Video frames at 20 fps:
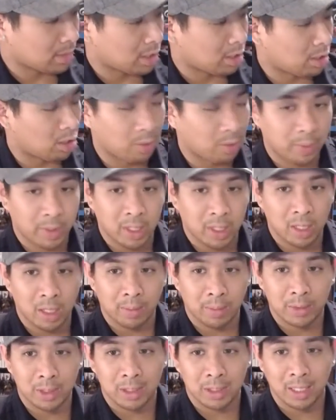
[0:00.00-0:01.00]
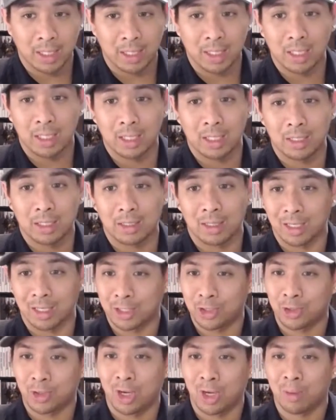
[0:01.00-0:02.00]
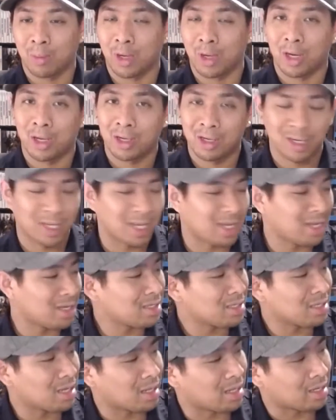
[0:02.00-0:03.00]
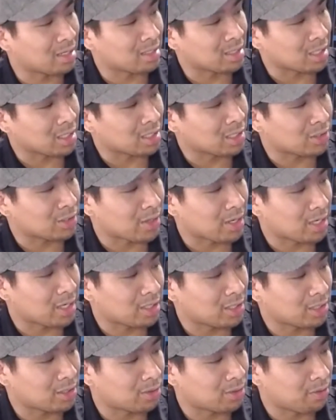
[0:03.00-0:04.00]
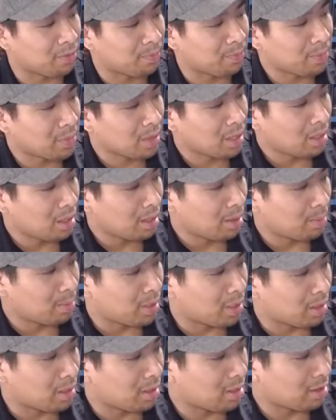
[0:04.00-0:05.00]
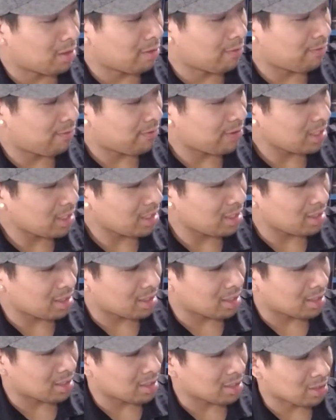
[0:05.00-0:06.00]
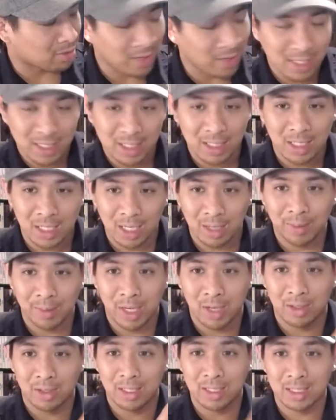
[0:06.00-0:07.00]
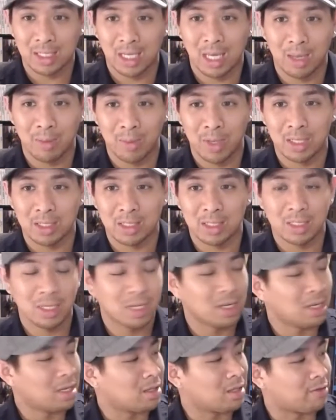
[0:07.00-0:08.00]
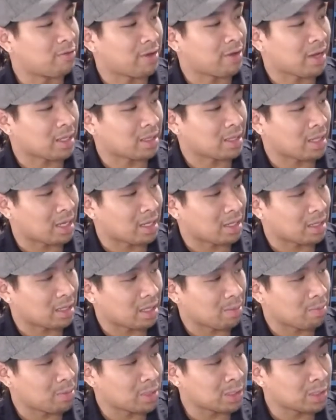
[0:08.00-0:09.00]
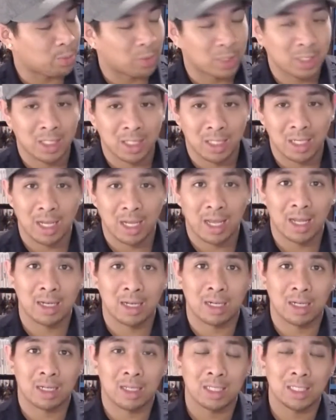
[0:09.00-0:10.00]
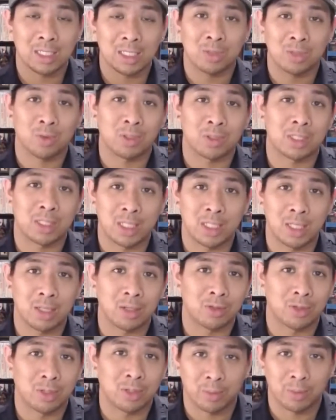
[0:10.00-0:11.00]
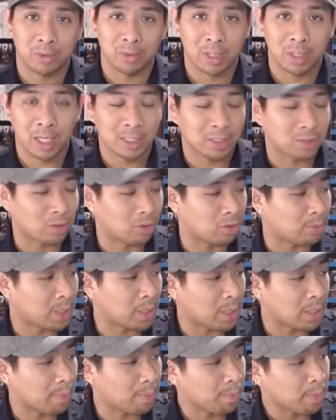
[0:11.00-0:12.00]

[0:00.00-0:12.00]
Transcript: Open it up just like a Tron Bond case, and then it's got Strider 2. But the funny thing is, the crazy thing about this game is the fact that they misprinted it, and this is what Stilo999 told me.